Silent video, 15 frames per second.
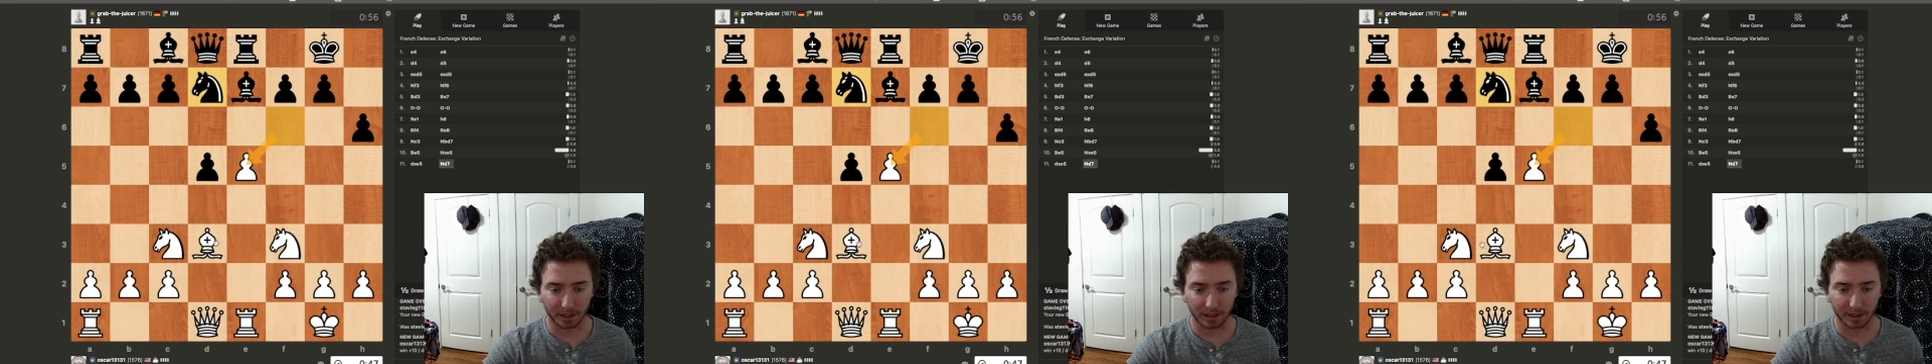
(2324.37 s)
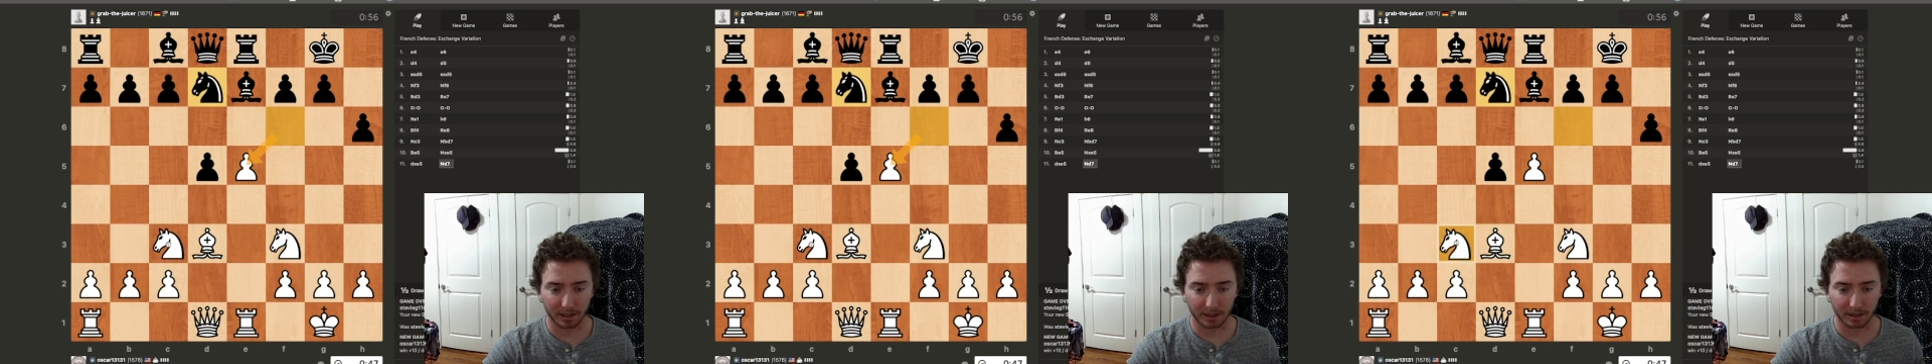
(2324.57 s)

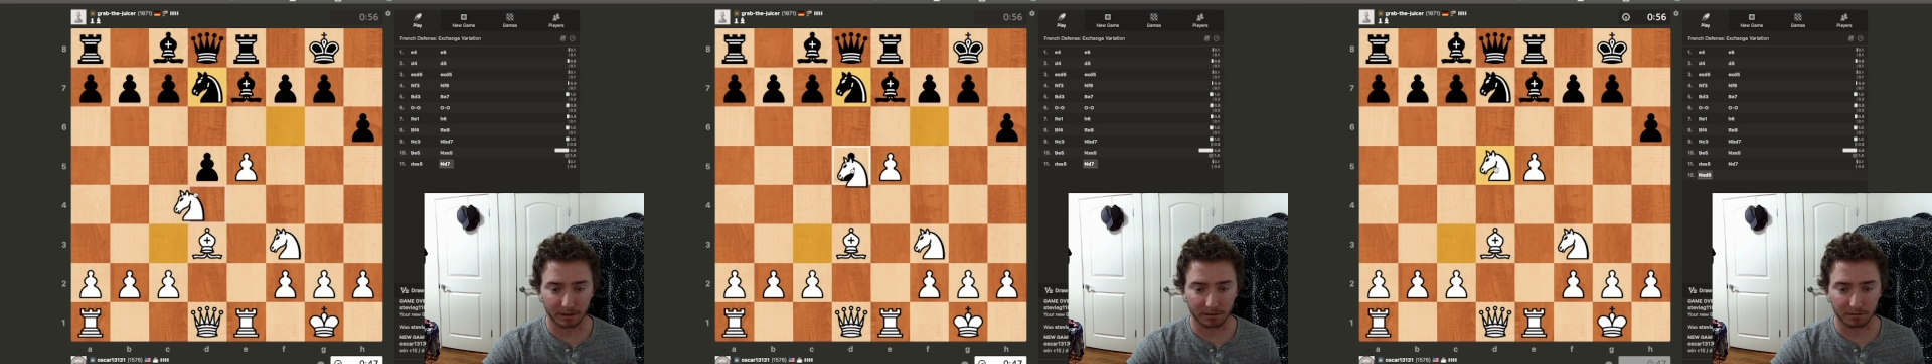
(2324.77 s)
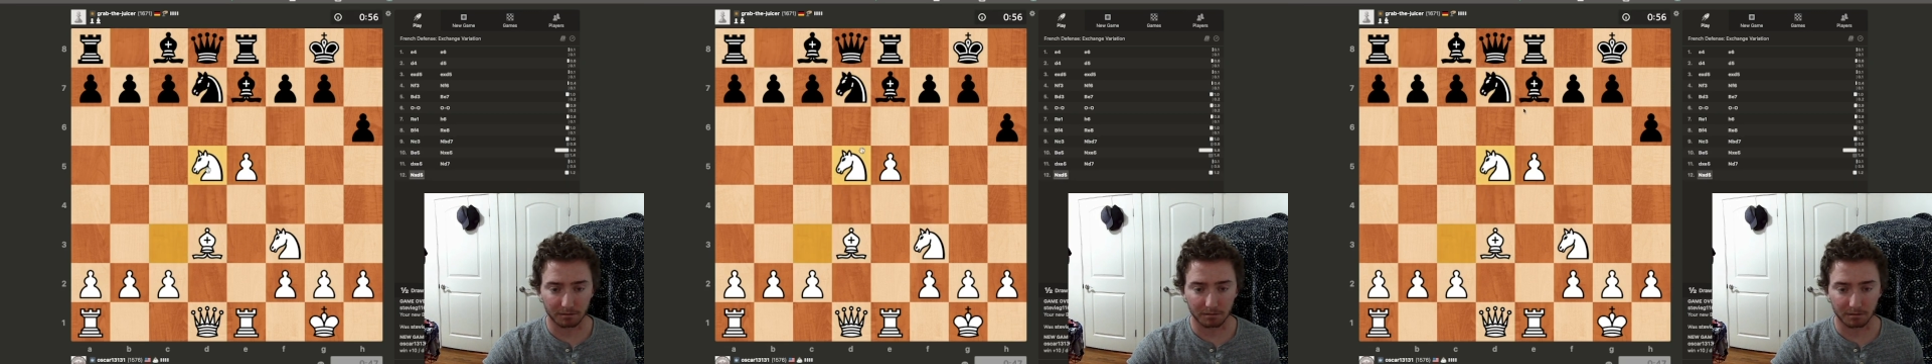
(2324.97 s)
here.
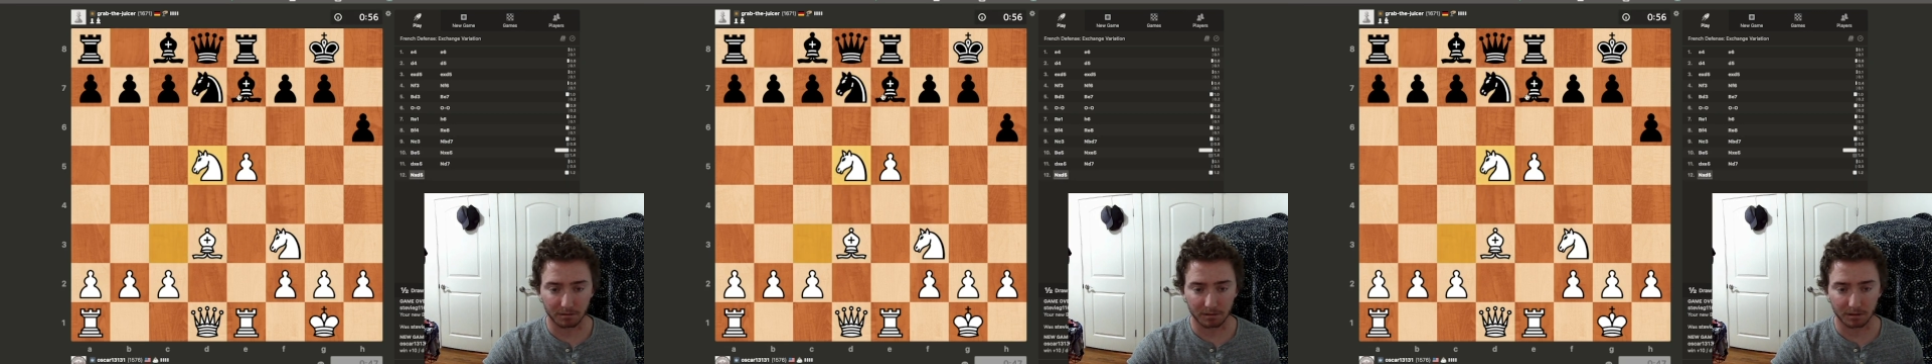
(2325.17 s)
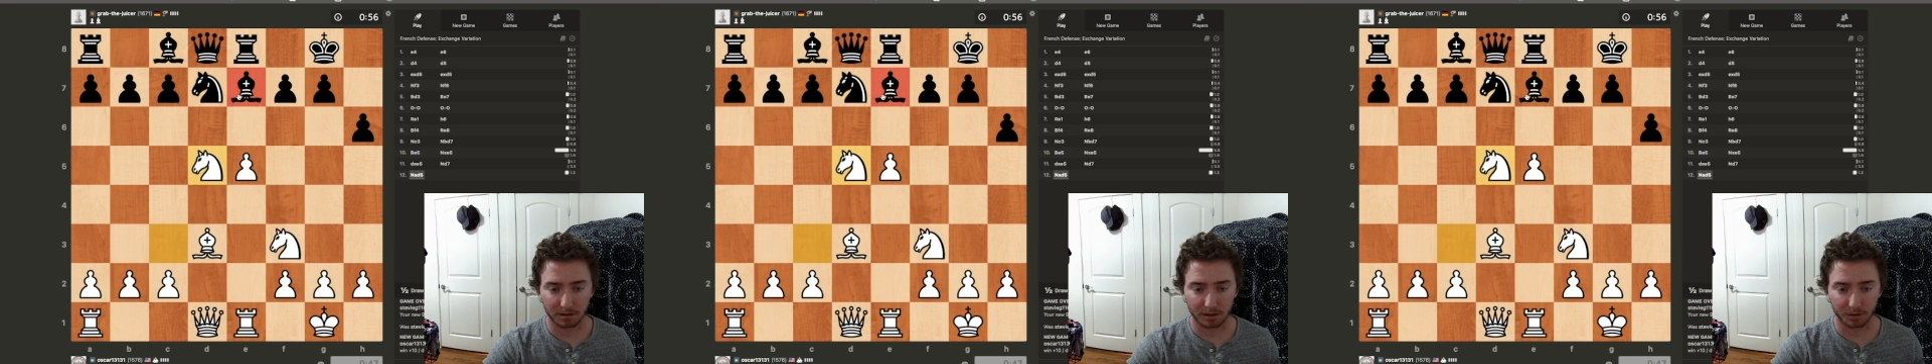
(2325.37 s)

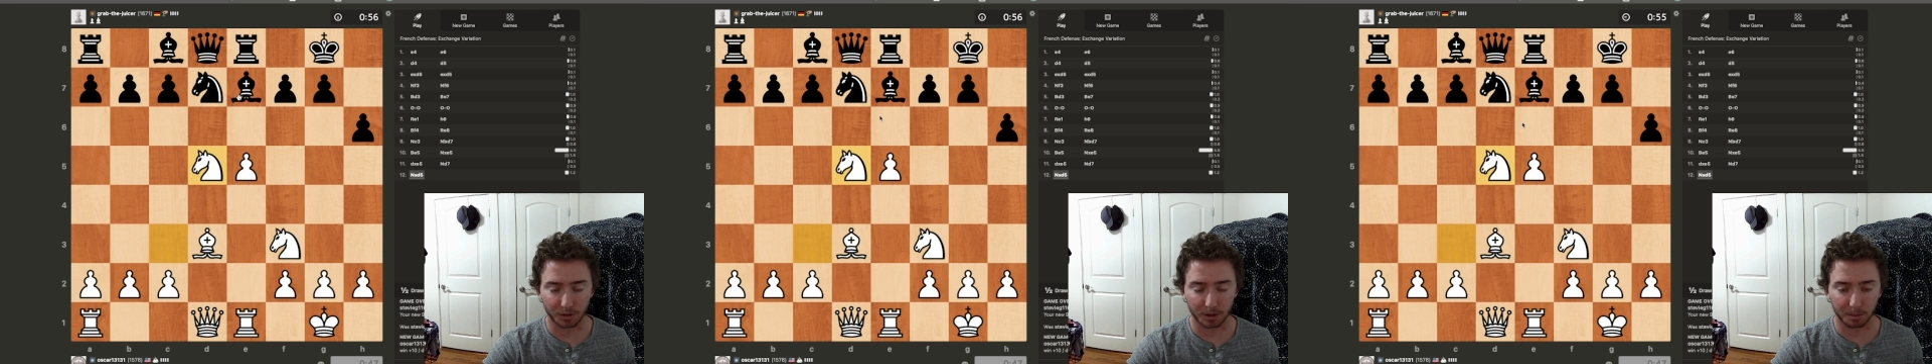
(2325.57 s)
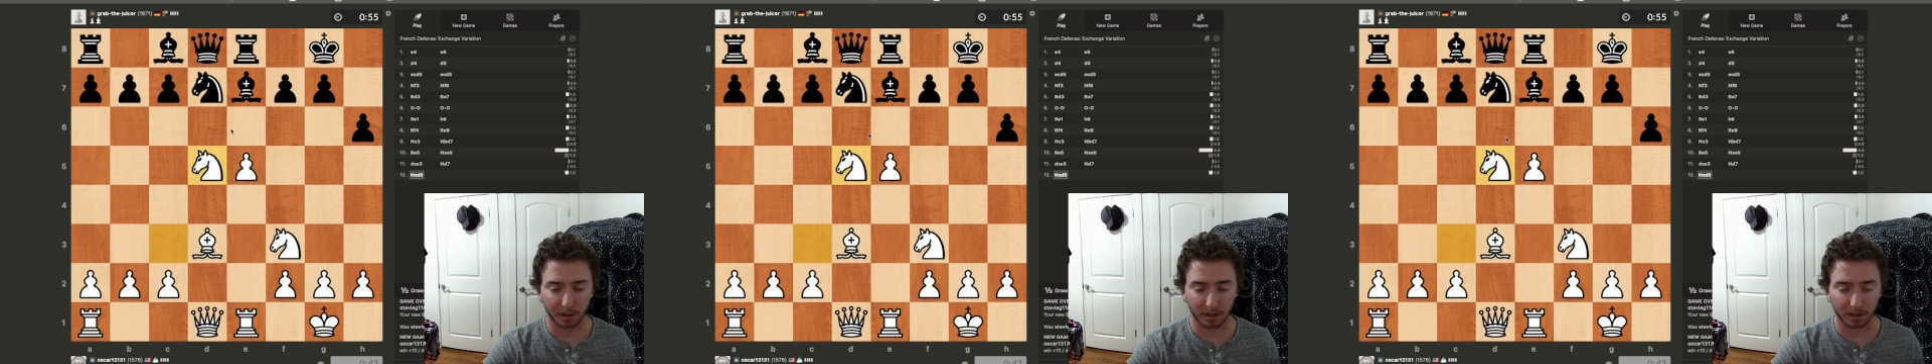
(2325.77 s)
Win a
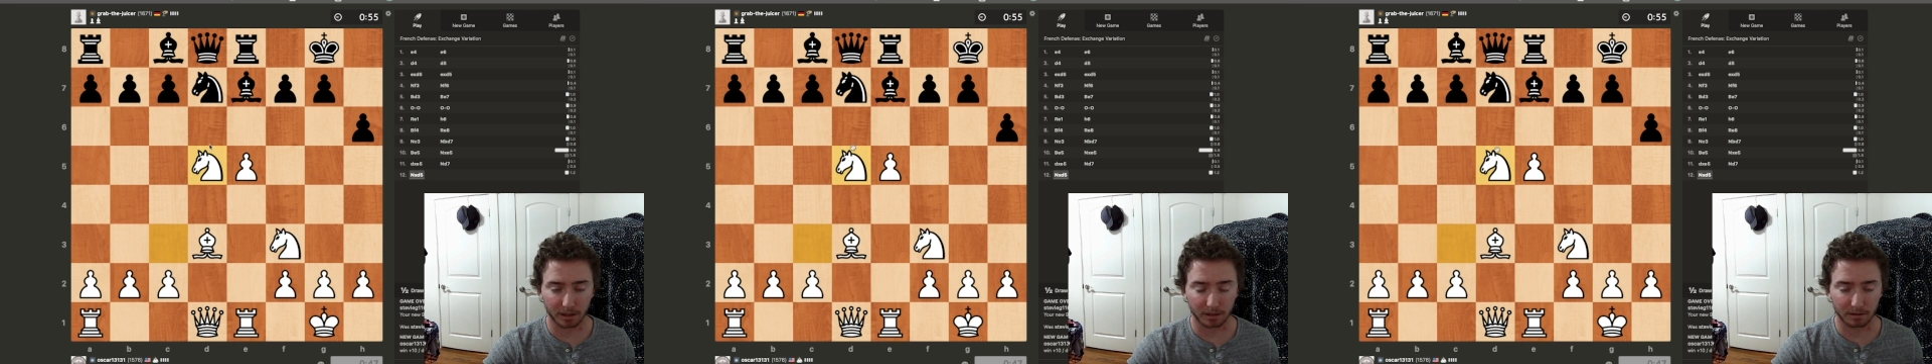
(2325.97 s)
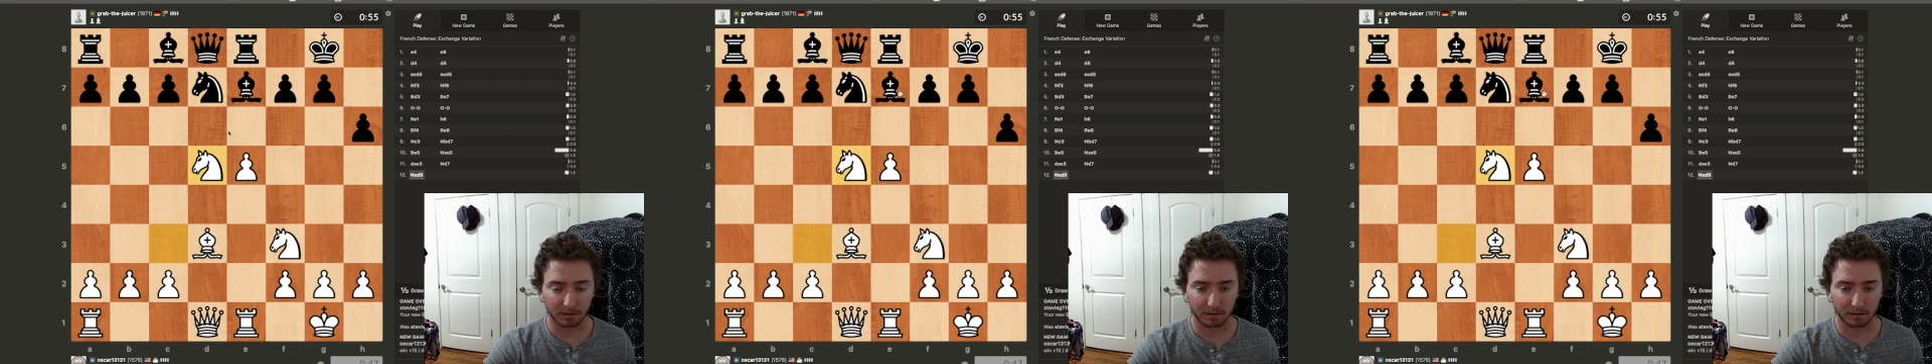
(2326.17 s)
pawn.